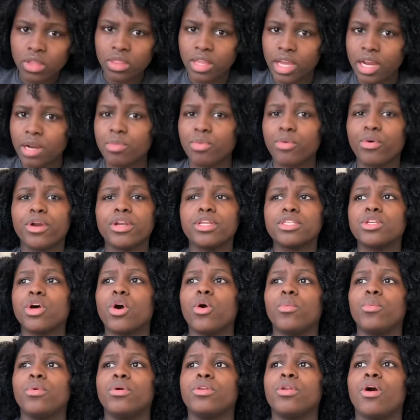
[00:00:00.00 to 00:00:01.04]
The airport is
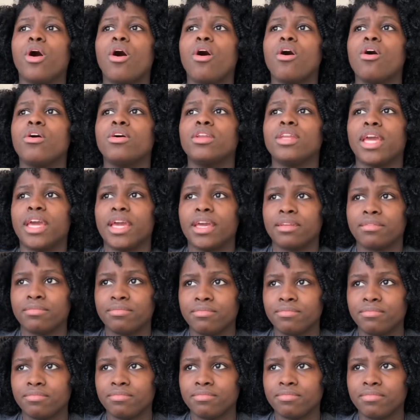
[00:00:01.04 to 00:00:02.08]
open all day,
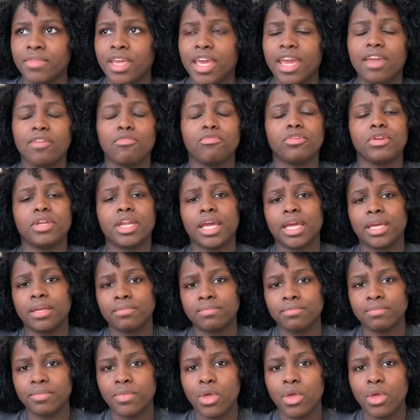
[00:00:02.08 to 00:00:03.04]
every day,